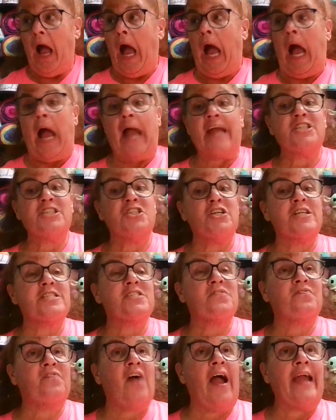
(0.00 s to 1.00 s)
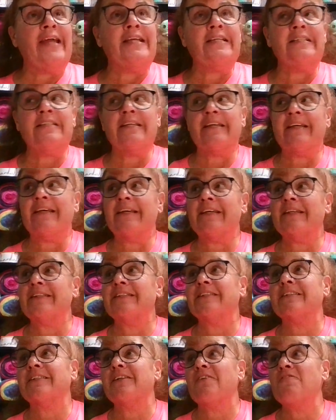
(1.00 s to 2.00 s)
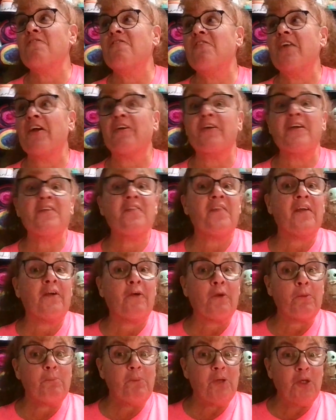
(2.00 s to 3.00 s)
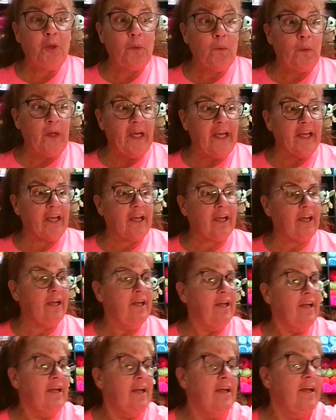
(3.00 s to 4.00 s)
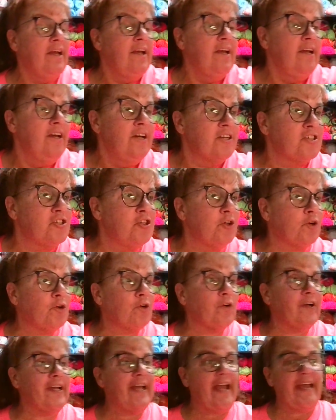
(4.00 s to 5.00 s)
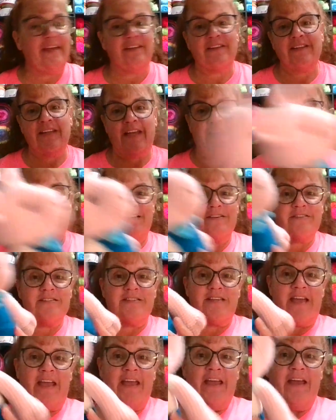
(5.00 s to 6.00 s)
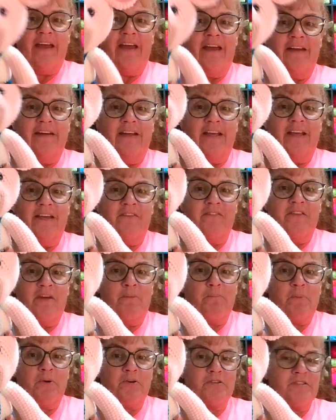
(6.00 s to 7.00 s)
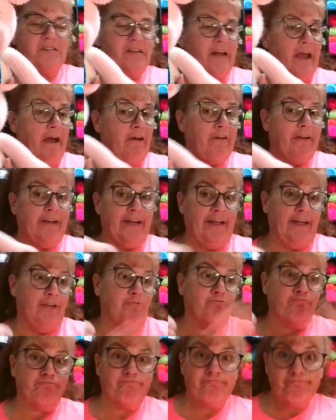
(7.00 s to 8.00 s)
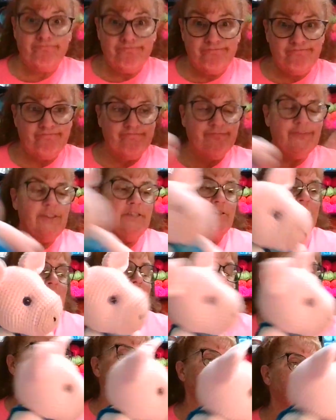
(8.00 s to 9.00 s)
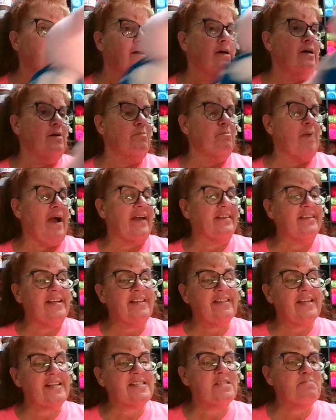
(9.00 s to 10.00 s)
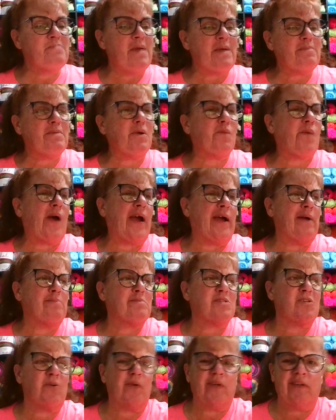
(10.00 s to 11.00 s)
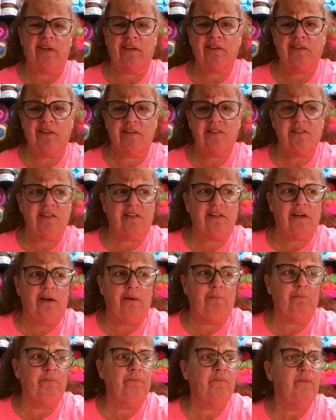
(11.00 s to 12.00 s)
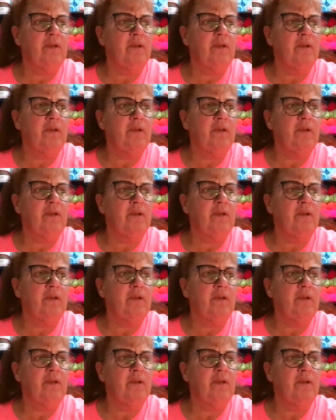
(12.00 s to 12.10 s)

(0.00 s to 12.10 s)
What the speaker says: I just find it very therapeutic to create things and give them personality. I think that's maybe why I'm so addicted to them,